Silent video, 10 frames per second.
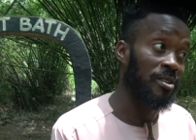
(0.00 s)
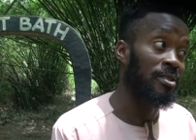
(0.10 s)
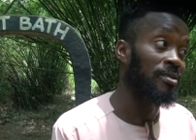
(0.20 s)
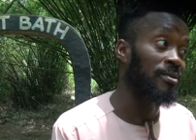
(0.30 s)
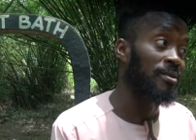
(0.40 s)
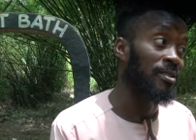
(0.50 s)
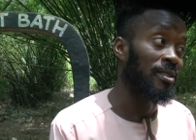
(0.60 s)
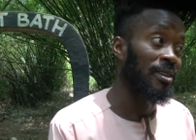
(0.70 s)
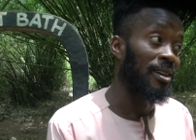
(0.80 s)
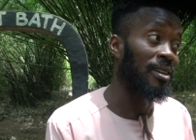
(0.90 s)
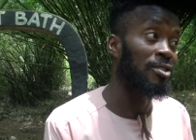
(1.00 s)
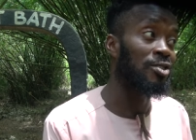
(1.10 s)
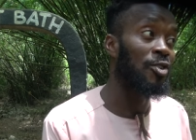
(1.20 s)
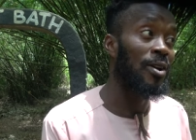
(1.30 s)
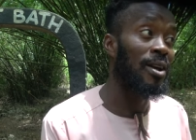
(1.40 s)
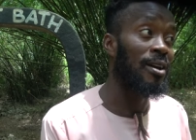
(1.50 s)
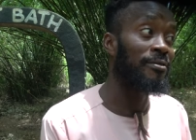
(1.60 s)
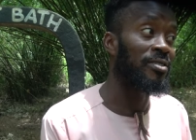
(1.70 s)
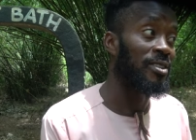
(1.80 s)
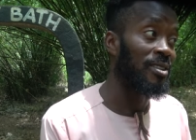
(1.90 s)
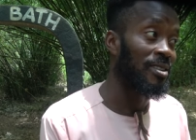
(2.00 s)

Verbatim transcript: here. It is so heavy.